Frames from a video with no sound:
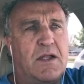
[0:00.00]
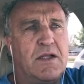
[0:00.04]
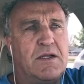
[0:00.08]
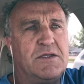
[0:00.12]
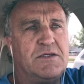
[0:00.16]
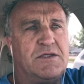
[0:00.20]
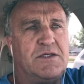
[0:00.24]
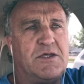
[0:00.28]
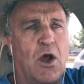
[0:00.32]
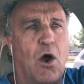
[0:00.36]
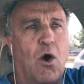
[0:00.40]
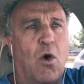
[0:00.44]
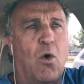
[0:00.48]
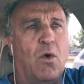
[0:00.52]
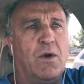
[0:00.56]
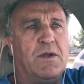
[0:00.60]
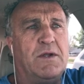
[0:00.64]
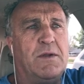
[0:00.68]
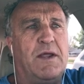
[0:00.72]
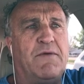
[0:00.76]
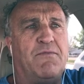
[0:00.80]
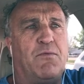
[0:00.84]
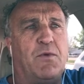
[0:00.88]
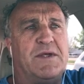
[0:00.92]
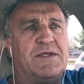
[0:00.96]
so
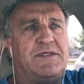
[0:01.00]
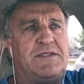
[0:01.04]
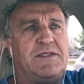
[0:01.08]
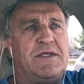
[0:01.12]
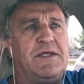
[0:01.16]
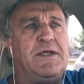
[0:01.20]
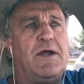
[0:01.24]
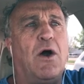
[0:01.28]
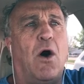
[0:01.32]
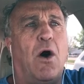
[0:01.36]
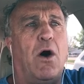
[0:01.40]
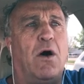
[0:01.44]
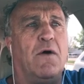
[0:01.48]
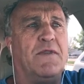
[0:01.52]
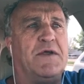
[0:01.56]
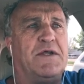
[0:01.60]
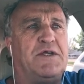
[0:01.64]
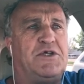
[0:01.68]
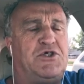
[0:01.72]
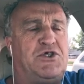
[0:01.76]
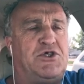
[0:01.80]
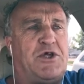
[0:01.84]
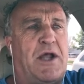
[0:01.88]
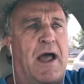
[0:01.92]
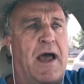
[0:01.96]
if we see all
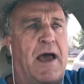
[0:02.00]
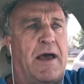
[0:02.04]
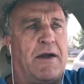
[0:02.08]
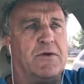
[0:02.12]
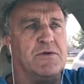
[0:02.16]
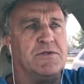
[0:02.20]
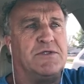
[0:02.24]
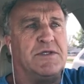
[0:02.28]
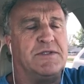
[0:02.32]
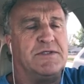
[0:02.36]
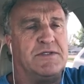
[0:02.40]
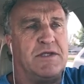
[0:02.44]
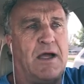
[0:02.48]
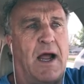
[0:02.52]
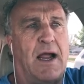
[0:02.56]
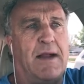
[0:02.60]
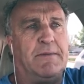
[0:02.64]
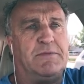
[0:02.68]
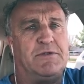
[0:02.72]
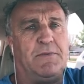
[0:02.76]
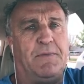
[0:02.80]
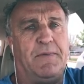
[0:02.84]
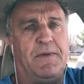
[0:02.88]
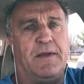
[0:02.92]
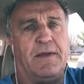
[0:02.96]
these shadows and
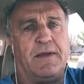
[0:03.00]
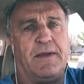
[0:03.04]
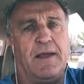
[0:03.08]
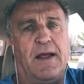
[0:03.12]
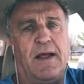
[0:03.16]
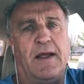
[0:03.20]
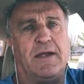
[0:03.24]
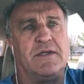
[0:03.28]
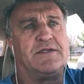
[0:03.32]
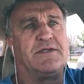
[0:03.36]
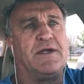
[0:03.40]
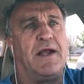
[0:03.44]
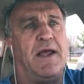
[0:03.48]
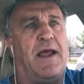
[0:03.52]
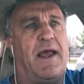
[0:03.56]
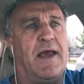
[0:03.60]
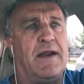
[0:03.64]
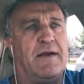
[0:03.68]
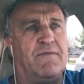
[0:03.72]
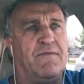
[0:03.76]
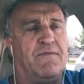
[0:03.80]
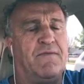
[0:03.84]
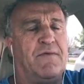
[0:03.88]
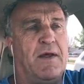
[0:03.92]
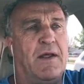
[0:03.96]
types being cast ahead
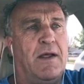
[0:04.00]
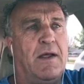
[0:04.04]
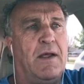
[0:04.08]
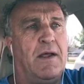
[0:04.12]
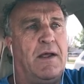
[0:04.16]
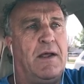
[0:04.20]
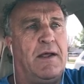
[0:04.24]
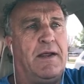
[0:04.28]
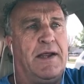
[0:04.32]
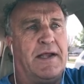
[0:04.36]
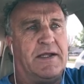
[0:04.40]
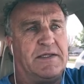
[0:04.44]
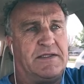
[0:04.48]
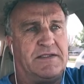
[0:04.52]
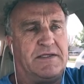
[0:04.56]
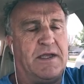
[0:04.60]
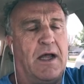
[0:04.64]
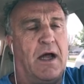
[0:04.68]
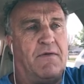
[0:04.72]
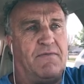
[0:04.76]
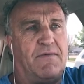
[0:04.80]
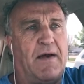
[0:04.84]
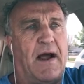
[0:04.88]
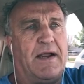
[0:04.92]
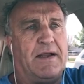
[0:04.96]
of
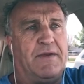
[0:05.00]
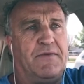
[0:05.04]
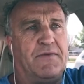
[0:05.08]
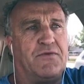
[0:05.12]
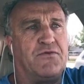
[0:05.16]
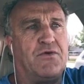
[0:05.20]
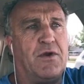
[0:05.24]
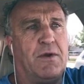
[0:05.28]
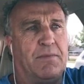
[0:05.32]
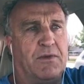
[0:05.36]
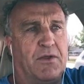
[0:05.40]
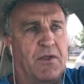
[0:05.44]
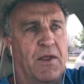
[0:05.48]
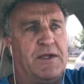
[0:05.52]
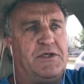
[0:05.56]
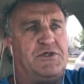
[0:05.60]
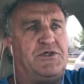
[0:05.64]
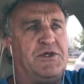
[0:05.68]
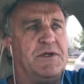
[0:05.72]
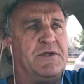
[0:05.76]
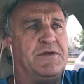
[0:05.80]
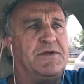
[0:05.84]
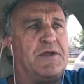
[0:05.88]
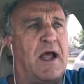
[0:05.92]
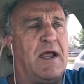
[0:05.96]
itself, i.e., the
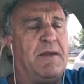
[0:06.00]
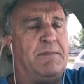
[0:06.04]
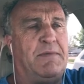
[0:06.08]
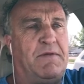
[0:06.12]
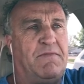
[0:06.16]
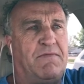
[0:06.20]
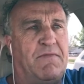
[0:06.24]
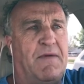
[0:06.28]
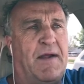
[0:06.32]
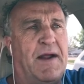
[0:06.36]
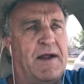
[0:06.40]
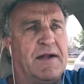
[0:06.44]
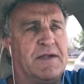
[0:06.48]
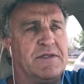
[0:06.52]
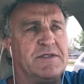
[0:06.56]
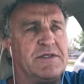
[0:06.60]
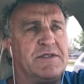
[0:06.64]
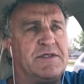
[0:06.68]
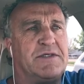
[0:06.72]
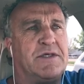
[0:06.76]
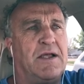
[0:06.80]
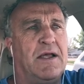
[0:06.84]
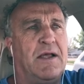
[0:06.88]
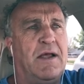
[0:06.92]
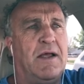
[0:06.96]
tribulation type
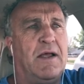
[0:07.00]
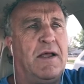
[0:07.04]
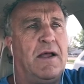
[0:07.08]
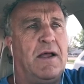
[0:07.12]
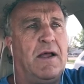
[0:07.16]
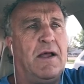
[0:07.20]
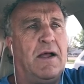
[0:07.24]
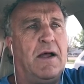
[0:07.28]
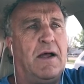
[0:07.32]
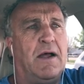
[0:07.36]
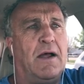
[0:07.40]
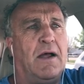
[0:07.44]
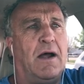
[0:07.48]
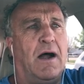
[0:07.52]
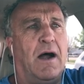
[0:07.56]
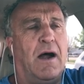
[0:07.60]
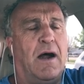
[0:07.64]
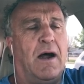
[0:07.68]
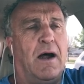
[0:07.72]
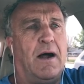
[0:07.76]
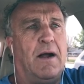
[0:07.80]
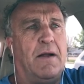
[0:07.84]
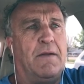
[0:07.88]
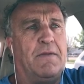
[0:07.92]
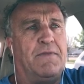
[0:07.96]
events,
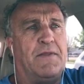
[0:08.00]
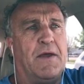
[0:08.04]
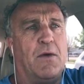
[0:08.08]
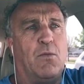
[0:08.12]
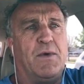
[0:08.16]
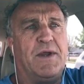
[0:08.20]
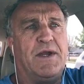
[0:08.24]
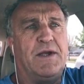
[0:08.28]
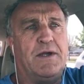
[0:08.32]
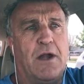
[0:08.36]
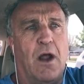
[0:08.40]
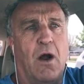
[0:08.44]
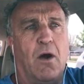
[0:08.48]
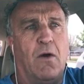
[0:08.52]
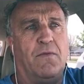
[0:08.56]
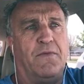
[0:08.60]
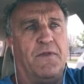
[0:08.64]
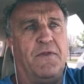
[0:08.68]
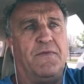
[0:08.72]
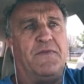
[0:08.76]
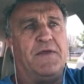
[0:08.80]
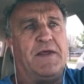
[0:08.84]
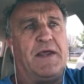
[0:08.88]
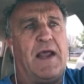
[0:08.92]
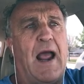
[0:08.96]
uh, then we know
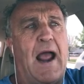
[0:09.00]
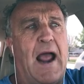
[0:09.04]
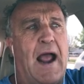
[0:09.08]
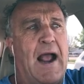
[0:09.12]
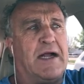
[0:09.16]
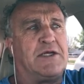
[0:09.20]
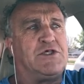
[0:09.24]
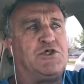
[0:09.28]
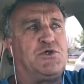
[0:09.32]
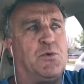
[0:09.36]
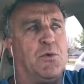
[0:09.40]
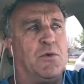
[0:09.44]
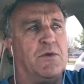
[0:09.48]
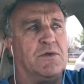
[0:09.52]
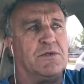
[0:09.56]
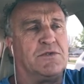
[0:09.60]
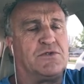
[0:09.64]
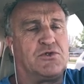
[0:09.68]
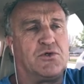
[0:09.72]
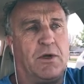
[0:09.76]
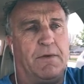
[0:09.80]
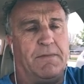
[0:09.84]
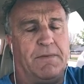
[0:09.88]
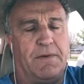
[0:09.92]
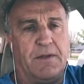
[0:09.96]
that the actual
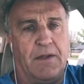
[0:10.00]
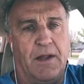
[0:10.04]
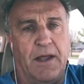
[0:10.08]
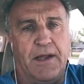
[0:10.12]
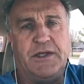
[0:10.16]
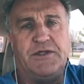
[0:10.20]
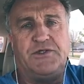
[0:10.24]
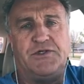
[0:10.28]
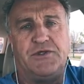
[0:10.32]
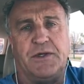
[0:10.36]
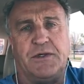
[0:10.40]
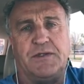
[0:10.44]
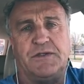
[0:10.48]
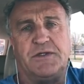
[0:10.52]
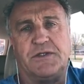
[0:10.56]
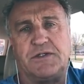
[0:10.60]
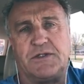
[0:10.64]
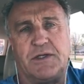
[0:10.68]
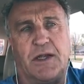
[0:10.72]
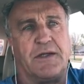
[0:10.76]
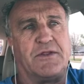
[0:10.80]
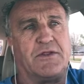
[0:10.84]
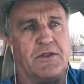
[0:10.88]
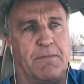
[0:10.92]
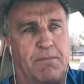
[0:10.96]
tribulation, just
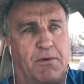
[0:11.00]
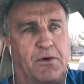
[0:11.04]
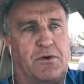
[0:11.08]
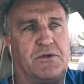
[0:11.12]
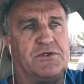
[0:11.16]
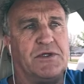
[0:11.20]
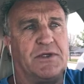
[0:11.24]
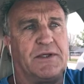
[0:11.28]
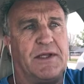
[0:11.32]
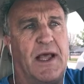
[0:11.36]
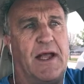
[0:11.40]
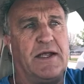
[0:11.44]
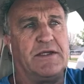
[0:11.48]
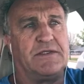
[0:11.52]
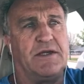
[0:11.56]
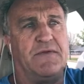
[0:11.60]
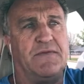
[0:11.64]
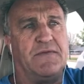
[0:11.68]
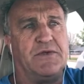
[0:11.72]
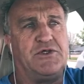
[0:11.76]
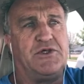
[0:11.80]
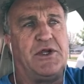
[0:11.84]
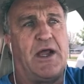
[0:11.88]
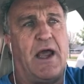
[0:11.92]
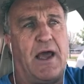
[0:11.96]
like the person casting
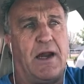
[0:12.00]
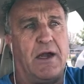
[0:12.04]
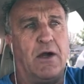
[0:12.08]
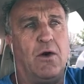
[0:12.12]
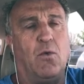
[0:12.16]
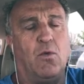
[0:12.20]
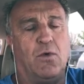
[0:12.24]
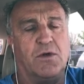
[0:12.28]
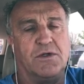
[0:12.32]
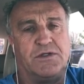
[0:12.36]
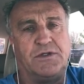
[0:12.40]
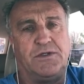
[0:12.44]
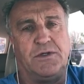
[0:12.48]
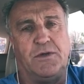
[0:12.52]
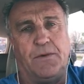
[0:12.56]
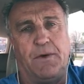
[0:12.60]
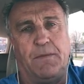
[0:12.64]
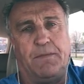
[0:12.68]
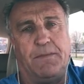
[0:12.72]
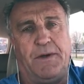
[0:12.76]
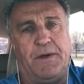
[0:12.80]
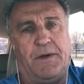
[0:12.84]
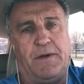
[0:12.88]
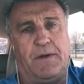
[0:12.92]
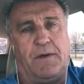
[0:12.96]
the shadow, will soon
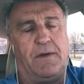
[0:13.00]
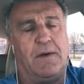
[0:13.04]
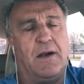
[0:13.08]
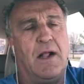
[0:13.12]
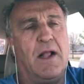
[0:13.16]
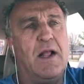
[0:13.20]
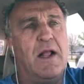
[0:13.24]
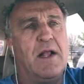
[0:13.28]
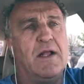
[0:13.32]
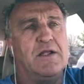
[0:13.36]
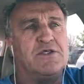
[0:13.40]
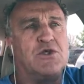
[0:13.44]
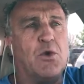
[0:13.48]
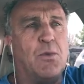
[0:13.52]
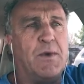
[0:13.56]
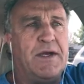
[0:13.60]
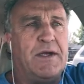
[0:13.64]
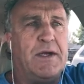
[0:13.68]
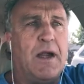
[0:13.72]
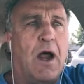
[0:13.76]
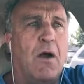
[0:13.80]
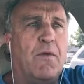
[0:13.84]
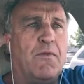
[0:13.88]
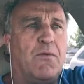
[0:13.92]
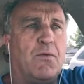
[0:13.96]
appear. So we
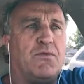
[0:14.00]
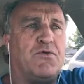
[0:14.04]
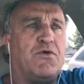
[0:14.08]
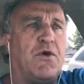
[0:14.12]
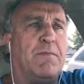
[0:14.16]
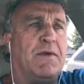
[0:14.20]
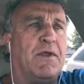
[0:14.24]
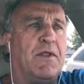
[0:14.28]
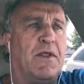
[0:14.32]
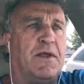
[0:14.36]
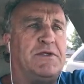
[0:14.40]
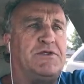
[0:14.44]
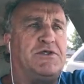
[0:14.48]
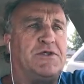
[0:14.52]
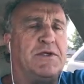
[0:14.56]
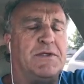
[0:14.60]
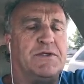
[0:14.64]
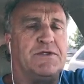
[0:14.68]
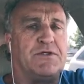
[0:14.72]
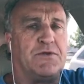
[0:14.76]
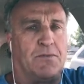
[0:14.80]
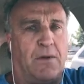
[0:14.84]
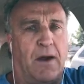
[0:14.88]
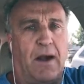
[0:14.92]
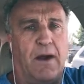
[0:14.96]
know the tribulation
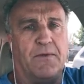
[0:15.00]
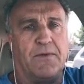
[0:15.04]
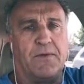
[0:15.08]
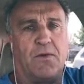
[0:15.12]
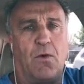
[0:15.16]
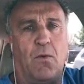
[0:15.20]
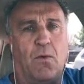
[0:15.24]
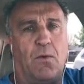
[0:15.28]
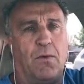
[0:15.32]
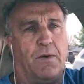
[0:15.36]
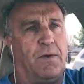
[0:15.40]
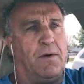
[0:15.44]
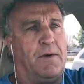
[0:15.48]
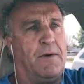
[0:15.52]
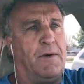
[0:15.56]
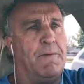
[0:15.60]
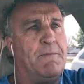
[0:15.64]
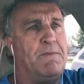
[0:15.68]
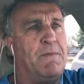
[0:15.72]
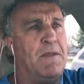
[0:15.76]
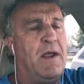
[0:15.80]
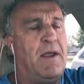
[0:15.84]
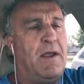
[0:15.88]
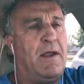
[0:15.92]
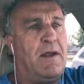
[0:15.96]
is around the corner.
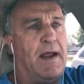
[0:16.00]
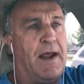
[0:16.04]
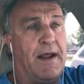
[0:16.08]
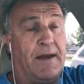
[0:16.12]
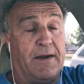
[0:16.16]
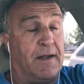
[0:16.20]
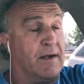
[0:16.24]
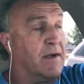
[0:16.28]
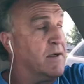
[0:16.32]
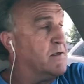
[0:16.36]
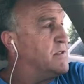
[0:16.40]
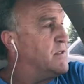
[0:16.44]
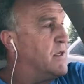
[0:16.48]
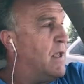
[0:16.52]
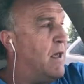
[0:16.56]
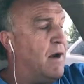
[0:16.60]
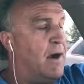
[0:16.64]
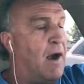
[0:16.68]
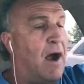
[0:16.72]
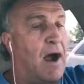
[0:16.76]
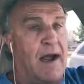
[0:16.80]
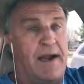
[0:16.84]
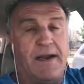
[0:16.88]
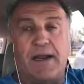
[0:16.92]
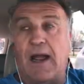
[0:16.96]
And like I said,
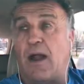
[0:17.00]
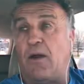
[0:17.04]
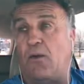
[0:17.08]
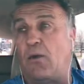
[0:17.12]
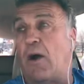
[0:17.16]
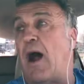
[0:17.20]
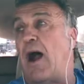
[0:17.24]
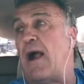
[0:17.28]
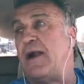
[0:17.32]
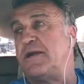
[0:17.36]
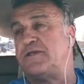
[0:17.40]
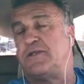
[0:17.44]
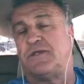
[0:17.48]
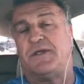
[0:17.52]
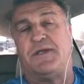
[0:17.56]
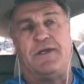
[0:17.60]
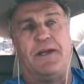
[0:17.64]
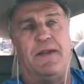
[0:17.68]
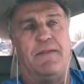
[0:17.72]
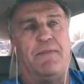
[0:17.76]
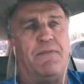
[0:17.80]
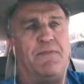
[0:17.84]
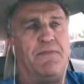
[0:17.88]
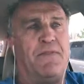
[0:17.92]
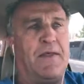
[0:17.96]
I, I honestly
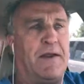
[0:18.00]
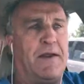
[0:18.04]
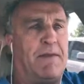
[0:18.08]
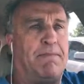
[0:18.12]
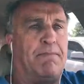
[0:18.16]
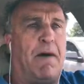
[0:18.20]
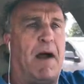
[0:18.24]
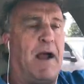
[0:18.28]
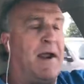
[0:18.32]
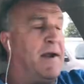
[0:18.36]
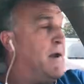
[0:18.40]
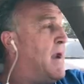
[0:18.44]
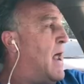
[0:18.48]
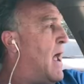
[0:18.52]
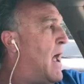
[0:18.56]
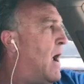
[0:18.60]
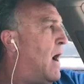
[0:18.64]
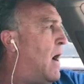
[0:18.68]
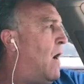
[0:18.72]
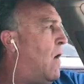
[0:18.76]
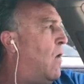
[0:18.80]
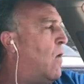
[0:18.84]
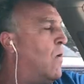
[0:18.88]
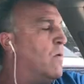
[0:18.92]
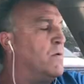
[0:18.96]
didn't think by
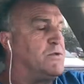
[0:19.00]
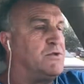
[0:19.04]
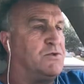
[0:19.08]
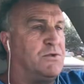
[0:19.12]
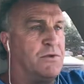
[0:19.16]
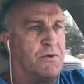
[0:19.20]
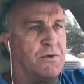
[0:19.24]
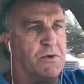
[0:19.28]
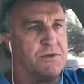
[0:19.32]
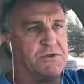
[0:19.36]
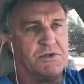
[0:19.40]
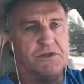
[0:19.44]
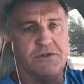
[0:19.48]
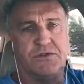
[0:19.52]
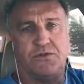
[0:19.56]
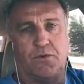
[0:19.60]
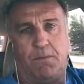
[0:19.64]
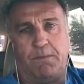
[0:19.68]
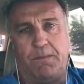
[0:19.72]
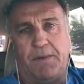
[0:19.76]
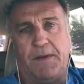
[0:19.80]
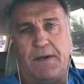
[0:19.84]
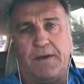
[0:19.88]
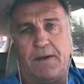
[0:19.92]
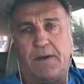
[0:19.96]
now true Christians
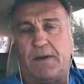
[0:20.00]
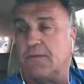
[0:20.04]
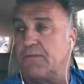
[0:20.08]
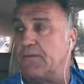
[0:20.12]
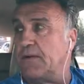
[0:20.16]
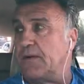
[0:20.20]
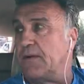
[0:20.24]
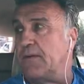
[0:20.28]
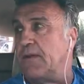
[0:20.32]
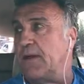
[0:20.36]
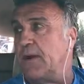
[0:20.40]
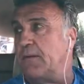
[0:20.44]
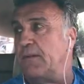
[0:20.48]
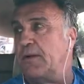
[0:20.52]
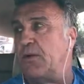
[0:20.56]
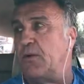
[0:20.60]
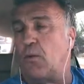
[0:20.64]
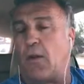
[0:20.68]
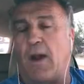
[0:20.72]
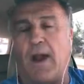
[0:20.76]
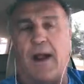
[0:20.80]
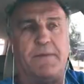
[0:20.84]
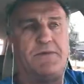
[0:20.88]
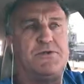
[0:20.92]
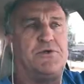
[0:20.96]
would be here. I figured they'd be
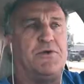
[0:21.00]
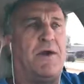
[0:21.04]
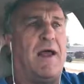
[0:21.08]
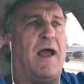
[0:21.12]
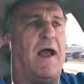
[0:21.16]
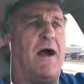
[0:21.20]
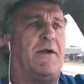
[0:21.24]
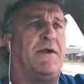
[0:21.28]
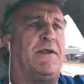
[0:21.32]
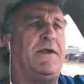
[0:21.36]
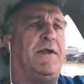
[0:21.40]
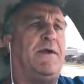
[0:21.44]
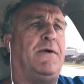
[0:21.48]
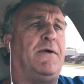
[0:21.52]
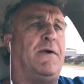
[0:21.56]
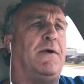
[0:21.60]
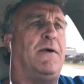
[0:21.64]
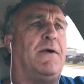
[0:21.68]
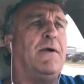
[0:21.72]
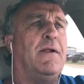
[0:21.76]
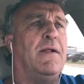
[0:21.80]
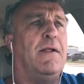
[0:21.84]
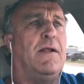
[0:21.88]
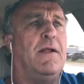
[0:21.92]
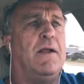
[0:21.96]
raptured out of
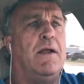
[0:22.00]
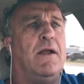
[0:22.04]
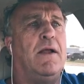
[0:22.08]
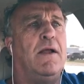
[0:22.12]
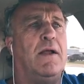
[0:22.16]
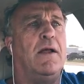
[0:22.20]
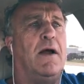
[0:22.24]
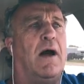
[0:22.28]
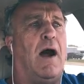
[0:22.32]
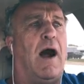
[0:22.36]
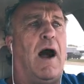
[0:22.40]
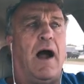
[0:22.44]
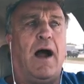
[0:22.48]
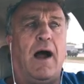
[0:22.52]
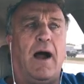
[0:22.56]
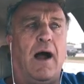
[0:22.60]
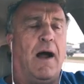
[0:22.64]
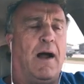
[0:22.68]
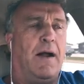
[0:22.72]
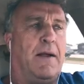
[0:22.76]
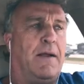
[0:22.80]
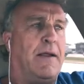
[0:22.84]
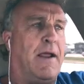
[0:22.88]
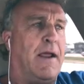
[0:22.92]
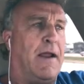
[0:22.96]
here,
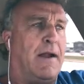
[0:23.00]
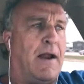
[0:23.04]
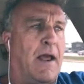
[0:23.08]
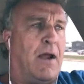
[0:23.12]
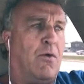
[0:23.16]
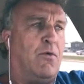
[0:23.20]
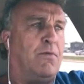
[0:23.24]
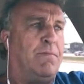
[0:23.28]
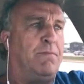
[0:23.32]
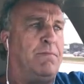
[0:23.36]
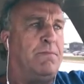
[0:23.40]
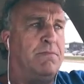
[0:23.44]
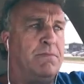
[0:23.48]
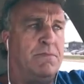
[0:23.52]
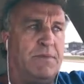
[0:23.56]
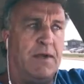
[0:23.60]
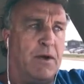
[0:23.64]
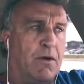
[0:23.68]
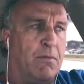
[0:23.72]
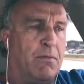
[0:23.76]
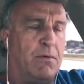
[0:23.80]
uh, and I would, you know,